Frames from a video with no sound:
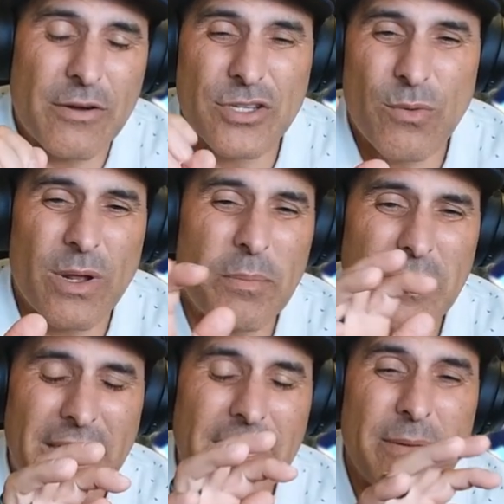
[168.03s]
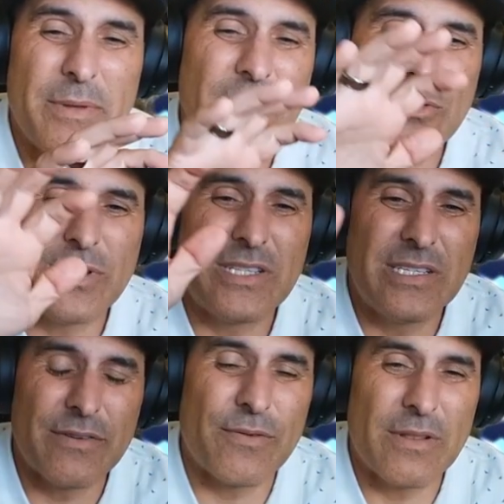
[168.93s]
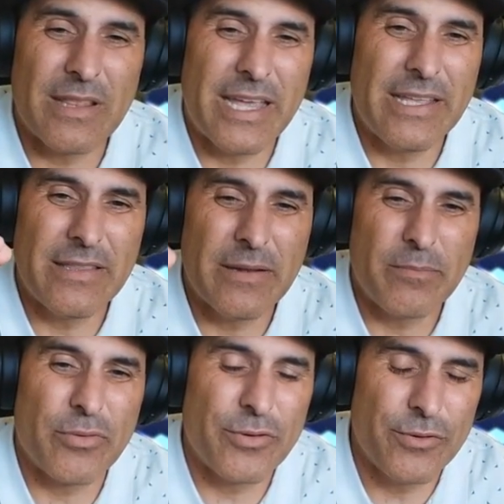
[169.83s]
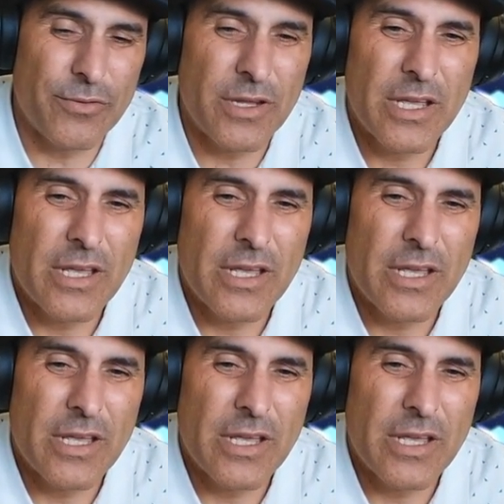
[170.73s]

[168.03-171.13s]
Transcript: So you want to play him into a different lane than Brood,